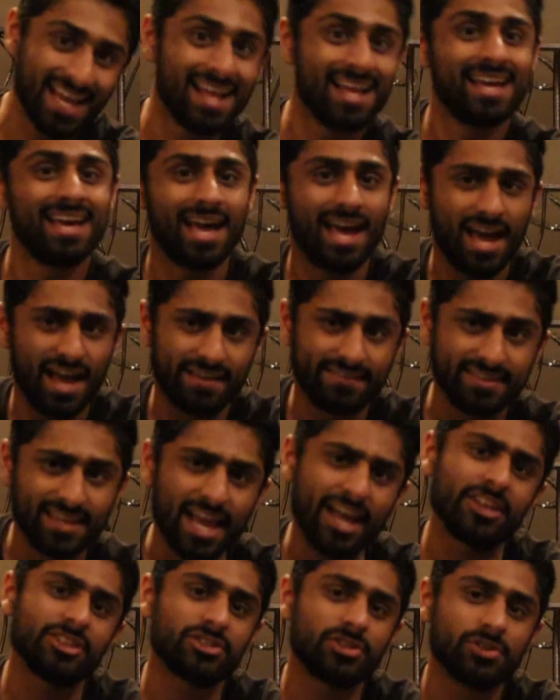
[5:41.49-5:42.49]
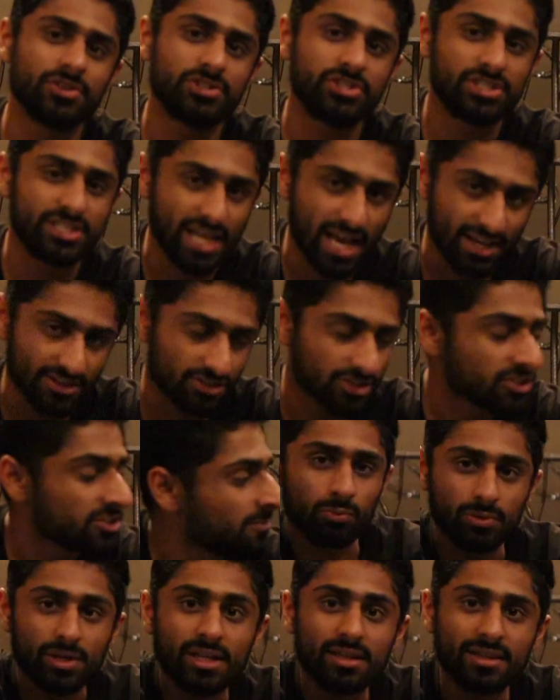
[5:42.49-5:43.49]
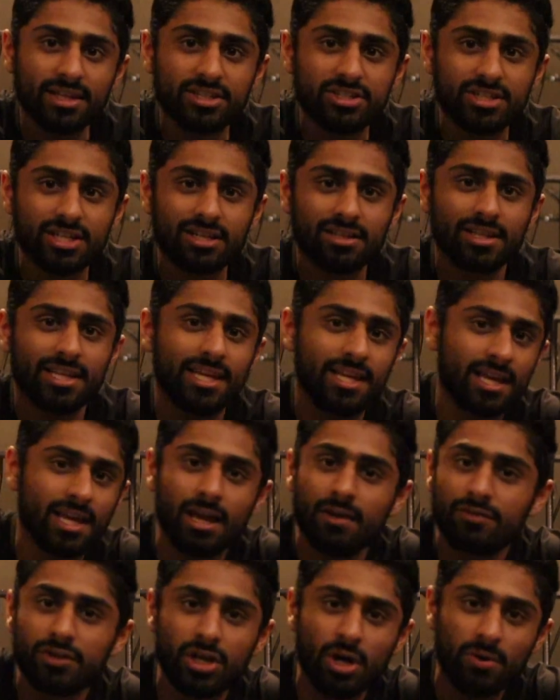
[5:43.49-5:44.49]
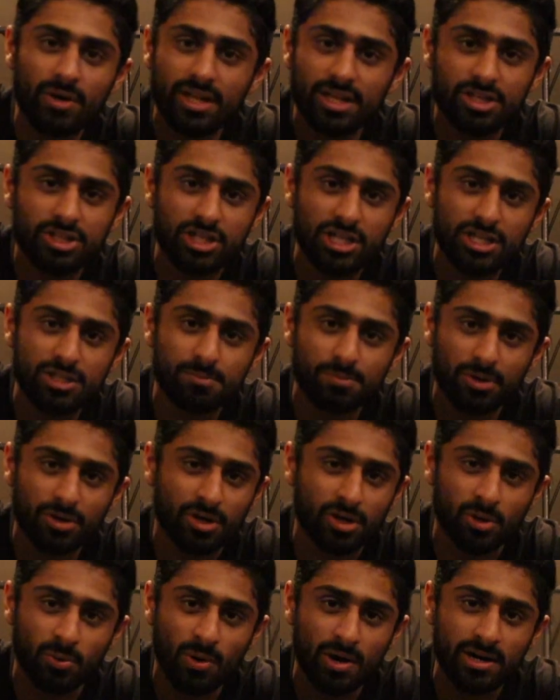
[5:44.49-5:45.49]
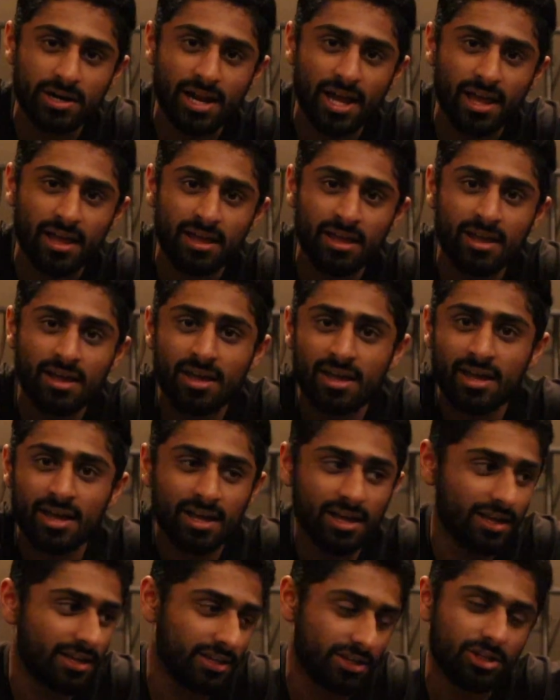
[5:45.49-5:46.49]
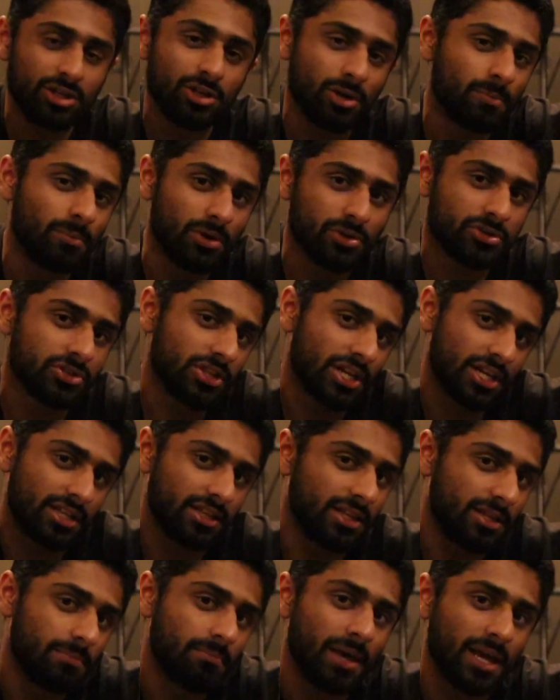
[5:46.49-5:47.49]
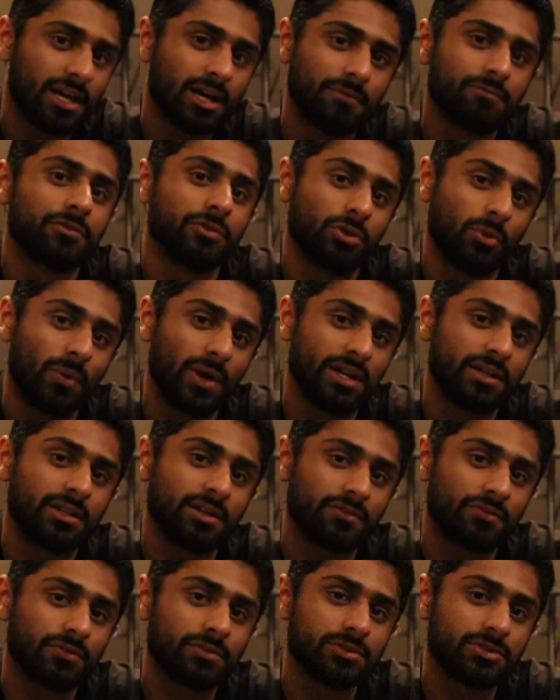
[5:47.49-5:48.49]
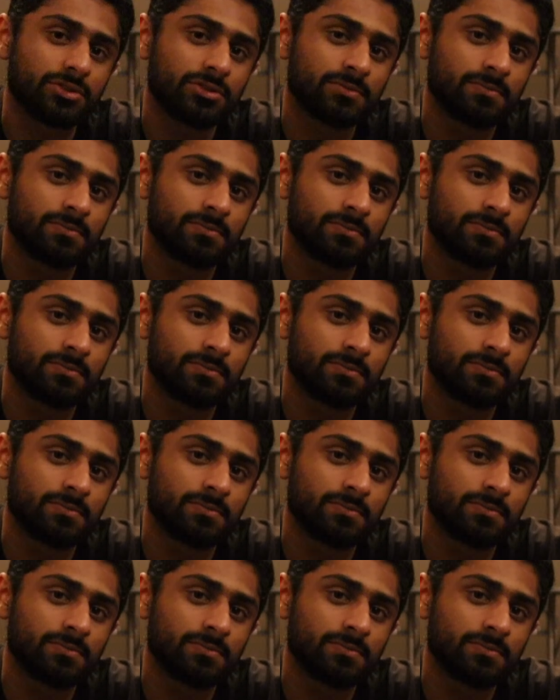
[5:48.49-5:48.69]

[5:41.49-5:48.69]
And the answer is yes. Realistically, if you don't eat a cheeseburger one day, you'll most likely make up for the weight difference.